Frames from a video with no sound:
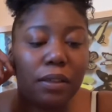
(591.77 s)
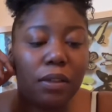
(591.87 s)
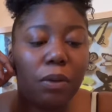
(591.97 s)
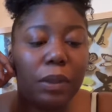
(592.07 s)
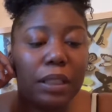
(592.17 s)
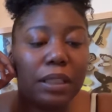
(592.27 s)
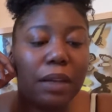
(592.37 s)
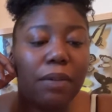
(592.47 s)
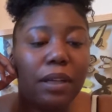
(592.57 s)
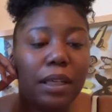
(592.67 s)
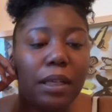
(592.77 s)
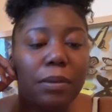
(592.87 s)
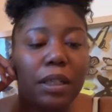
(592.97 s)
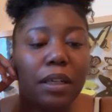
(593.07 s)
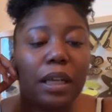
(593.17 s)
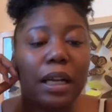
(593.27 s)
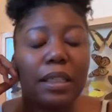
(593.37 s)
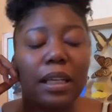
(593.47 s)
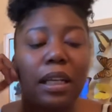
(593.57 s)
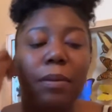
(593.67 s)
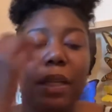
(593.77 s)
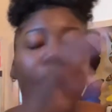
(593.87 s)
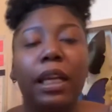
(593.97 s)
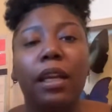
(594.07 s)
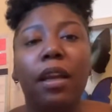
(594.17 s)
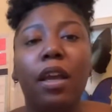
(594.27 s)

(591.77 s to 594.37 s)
So with the Seven of Cups here, like I said in the beginning,